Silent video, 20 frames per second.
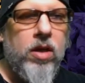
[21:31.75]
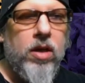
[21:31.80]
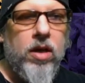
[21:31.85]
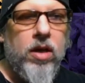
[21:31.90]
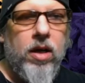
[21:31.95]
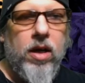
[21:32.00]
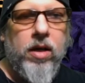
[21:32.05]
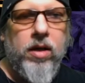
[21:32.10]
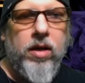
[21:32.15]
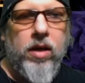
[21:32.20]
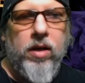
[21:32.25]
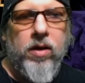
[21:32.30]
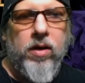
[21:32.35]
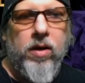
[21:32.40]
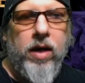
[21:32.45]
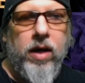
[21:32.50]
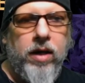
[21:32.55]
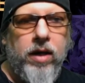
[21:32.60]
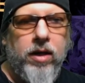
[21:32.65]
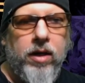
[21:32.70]
And then
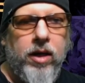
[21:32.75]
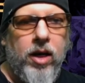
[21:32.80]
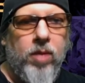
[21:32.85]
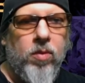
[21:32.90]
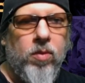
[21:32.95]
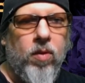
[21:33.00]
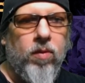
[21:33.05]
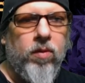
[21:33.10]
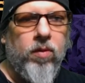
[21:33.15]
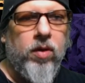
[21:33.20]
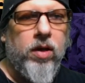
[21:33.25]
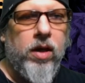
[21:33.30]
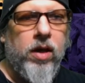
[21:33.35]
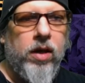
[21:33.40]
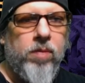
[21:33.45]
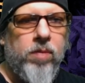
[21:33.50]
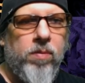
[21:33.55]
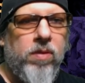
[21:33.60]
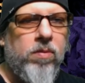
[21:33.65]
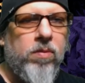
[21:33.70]
their aunt came over, and
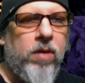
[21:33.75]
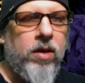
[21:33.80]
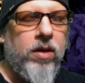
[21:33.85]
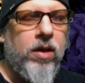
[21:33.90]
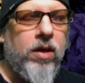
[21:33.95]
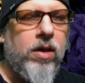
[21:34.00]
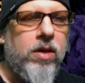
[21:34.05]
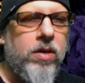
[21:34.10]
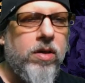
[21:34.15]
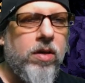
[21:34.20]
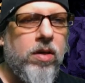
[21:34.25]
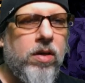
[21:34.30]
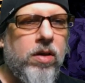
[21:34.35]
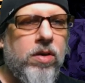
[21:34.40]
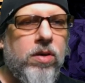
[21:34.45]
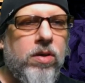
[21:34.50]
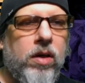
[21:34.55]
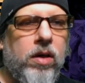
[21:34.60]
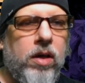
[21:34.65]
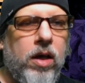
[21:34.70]
they basically turned
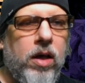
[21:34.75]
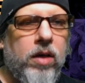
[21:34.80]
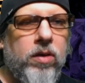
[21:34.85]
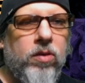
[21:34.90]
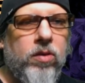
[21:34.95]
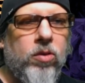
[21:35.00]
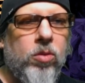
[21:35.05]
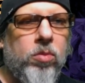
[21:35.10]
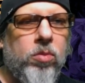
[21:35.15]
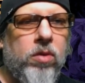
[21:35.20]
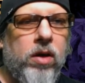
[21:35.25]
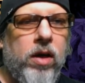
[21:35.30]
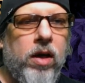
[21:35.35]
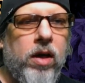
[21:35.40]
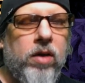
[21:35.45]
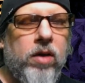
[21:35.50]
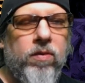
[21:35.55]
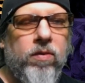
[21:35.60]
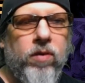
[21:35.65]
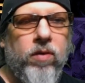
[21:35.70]
into a guest room when they
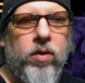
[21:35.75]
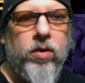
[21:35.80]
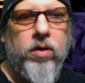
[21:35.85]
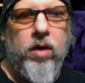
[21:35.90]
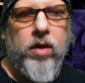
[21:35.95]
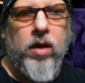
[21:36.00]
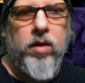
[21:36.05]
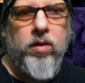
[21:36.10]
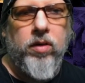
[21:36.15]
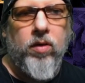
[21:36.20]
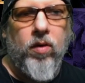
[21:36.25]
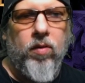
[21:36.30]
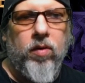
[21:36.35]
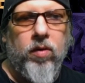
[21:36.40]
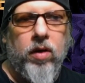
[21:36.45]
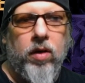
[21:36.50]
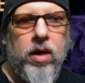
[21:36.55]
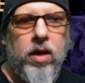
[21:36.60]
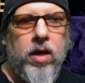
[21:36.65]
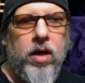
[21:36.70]
had their first guest
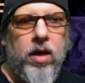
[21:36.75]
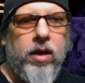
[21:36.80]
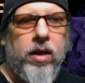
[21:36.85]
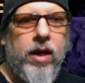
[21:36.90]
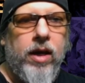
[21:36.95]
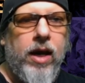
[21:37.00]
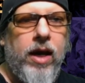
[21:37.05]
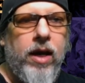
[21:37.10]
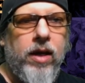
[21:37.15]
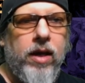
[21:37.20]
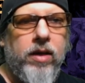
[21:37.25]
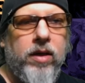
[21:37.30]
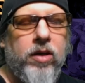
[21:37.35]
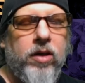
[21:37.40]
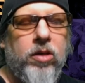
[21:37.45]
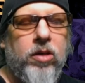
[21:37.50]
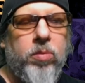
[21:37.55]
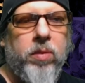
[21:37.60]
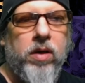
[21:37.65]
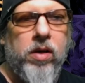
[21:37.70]
over. The aunt
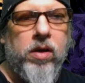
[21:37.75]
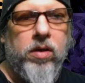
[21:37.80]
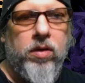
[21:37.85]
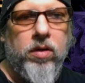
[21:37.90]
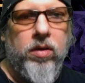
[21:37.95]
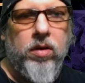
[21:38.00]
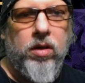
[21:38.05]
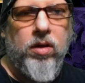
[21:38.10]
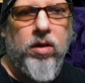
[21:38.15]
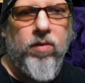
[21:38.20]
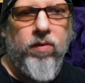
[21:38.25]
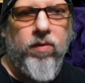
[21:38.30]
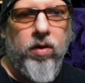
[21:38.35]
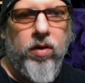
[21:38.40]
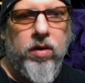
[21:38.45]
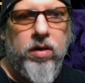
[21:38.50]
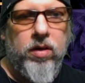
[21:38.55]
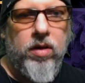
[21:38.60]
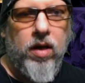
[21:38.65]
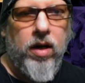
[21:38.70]
experiences it the
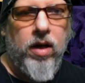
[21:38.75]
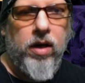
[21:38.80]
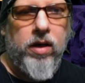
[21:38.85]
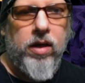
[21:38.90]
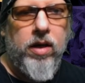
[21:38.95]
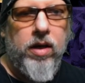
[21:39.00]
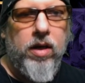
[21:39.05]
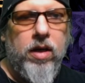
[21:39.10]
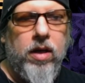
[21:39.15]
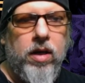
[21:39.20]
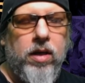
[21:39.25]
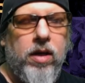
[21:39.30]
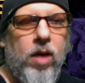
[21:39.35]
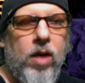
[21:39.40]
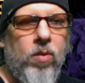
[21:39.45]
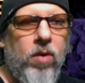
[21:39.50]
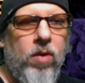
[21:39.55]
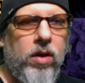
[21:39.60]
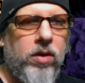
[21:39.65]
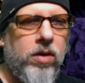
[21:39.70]
first night.
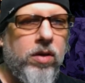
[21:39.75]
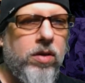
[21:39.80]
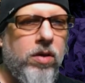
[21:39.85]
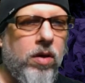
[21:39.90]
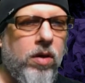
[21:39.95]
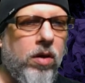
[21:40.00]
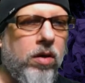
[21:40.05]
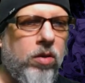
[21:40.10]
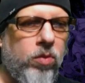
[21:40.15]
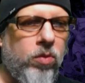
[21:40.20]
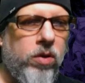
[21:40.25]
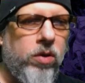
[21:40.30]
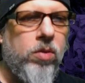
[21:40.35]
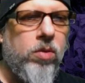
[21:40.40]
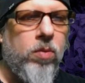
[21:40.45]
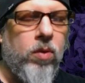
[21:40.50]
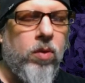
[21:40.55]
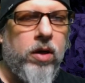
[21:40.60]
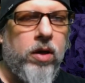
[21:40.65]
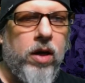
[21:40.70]
That wasn't until this Ouija
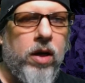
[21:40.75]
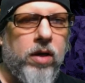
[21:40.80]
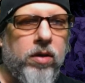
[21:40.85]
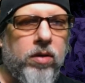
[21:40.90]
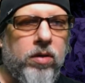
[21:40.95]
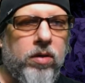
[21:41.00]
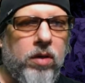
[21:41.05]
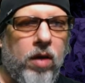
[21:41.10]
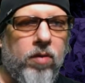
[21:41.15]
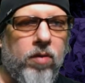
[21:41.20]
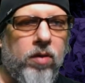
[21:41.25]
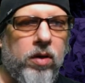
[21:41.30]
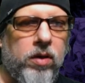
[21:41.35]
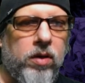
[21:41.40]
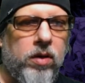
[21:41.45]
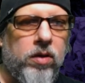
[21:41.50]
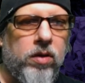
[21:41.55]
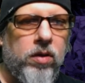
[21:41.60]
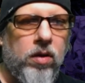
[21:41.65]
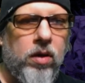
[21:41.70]
board got discovered,
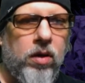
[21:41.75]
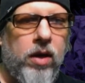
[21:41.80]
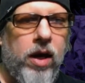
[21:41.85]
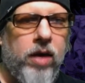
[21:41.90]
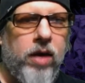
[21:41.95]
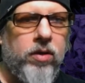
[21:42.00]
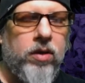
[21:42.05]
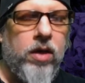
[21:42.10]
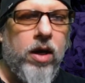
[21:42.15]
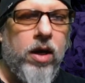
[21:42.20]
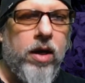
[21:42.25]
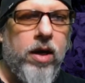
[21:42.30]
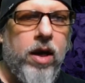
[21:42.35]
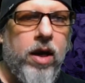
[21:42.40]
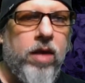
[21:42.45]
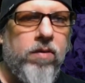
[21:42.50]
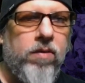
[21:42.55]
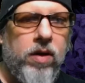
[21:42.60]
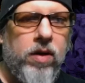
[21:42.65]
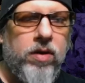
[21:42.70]
until they actually had
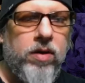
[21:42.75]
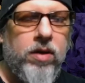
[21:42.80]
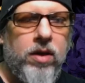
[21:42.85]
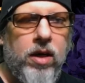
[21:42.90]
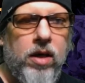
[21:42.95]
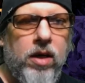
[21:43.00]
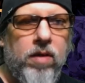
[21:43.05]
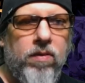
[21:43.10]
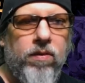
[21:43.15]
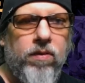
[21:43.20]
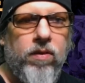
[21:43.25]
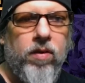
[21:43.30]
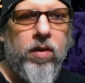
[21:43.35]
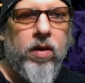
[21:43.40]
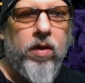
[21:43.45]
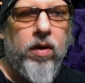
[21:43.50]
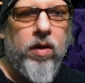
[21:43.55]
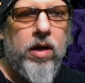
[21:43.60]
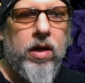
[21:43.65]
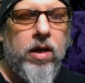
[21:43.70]
that investigated
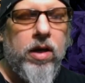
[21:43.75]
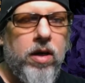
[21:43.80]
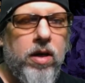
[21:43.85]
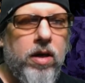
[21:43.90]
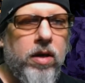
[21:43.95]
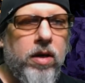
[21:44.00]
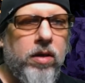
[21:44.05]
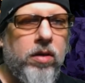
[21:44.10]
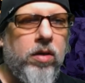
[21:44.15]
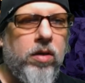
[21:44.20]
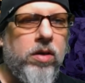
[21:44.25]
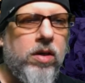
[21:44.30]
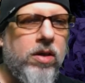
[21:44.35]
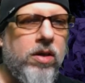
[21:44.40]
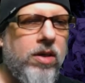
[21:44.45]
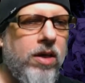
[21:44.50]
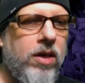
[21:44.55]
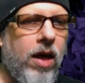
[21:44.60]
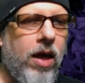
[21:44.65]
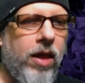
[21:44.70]
further. So you
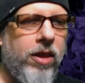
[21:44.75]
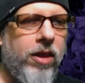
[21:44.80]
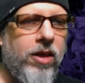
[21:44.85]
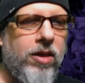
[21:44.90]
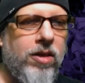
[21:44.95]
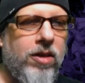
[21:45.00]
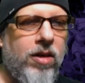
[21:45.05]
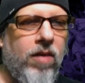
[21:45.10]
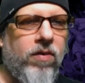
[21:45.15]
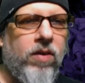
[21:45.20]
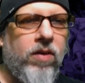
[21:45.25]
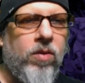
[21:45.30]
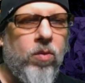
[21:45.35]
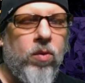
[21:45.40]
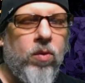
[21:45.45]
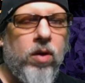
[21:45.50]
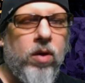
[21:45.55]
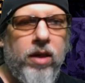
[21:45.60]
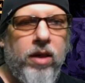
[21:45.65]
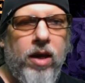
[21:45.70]
see how this stuff can
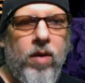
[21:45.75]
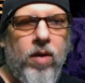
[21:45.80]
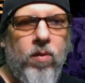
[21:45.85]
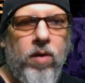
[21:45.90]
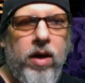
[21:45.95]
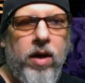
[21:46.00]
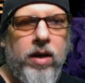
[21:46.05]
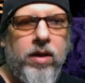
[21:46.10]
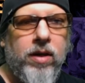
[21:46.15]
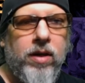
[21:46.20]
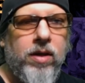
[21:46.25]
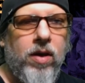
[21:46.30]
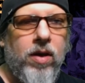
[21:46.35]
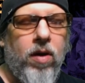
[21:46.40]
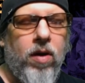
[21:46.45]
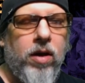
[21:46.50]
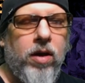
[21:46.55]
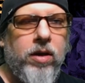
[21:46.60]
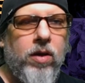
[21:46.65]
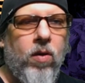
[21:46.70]
work that way? It didn't
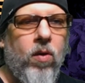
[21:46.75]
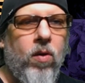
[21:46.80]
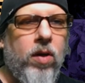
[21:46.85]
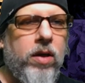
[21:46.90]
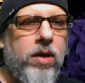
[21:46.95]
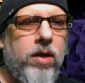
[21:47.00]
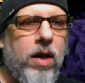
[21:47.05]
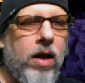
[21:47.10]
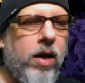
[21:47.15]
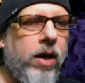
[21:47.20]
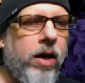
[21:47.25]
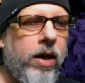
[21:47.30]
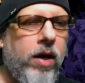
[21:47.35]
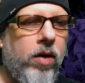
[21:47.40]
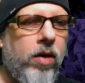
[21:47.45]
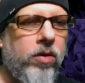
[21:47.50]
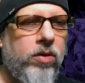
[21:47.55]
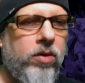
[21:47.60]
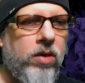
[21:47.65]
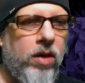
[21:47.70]
haunt the whole entire
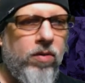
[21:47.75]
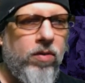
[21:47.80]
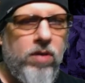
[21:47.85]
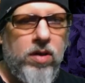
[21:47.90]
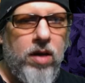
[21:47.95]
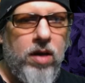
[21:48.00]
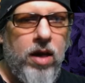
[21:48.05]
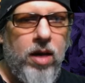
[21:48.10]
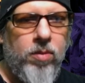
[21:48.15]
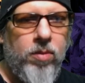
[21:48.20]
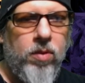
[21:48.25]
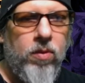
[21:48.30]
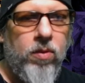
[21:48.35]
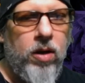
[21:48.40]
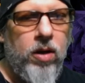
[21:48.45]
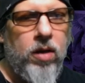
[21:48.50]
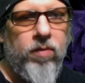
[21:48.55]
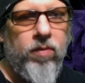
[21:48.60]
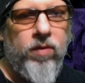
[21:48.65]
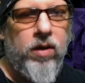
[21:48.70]
house. You give it time, it
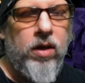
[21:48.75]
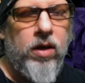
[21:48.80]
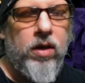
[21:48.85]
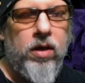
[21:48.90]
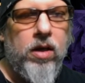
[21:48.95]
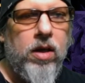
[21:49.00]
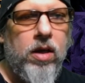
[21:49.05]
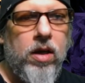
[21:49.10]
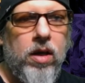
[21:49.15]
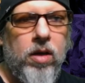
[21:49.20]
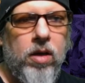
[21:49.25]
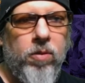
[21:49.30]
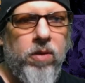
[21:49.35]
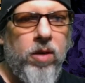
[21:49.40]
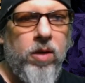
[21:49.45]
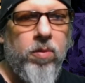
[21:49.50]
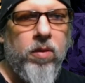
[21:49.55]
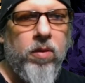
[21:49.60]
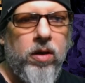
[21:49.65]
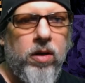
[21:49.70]
will. If you get
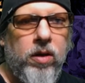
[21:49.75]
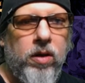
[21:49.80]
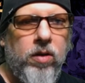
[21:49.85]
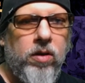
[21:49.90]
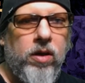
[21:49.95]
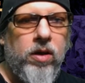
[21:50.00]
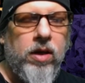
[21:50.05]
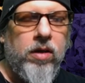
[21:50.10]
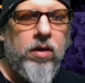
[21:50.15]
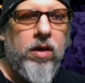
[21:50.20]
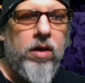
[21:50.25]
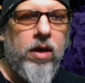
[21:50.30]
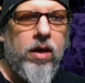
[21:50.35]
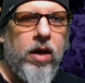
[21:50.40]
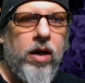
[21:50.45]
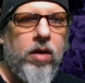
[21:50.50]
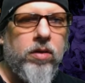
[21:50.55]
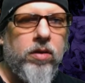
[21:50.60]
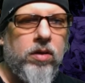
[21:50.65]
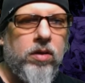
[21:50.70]
people to do things in the
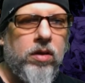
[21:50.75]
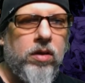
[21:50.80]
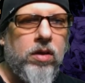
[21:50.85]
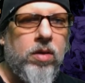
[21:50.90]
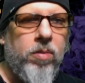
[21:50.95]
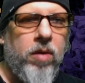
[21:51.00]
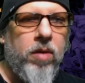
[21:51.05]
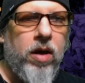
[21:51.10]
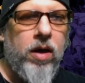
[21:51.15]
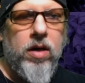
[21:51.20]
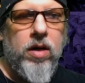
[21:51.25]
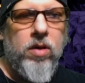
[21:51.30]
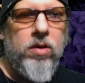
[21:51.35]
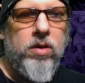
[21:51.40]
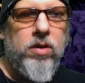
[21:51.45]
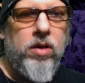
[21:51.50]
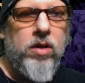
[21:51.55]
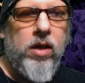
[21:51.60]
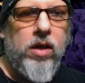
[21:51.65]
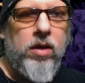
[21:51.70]
house as a demonic
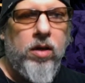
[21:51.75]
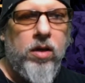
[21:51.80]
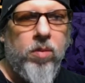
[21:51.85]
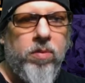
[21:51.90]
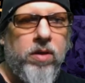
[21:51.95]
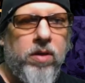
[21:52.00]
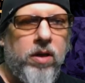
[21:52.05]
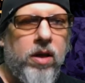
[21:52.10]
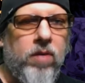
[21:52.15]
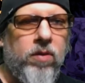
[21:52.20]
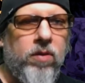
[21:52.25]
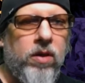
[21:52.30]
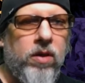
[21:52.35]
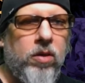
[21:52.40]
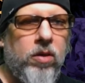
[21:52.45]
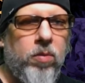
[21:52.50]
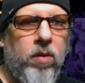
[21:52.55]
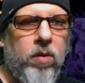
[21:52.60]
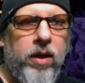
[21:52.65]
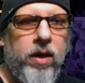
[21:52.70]
who's been given
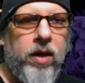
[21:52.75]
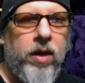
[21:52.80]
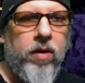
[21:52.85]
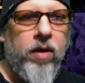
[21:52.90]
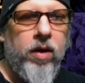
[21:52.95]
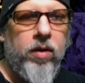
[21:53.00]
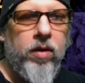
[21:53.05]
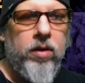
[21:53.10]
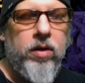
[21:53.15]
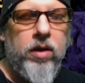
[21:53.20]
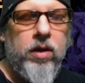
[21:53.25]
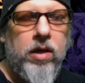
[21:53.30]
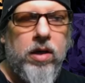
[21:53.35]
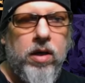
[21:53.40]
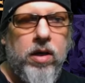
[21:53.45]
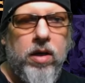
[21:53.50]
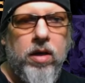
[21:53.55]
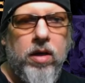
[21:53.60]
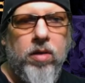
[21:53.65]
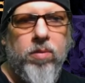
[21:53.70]
this playground
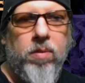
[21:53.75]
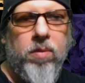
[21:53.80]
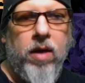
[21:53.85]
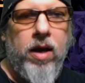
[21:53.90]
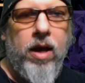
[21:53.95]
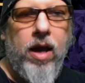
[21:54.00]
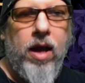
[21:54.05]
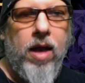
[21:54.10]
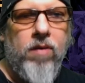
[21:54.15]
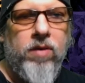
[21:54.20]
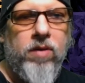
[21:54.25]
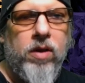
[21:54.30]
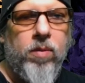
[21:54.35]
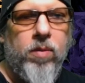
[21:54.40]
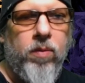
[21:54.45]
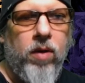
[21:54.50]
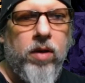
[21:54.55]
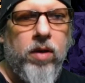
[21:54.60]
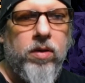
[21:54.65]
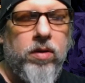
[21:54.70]
by having the
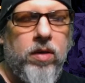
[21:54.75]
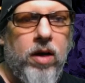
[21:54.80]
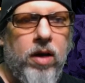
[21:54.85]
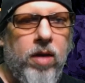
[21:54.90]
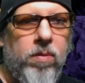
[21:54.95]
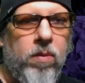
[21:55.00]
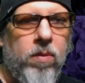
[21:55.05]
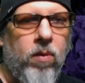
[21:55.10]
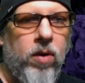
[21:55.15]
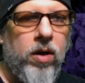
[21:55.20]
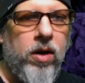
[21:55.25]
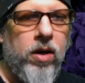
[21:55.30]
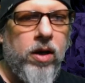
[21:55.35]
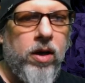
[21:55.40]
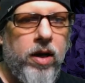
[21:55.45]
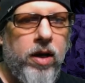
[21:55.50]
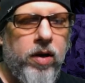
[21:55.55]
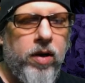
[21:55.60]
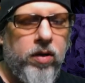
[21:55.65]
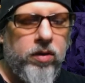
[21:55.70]
presence of that board in the
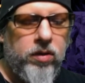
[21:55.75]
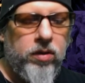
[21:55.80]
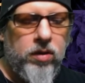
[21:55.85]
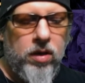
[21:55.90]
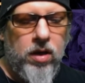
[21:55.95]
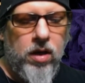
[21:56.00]
house.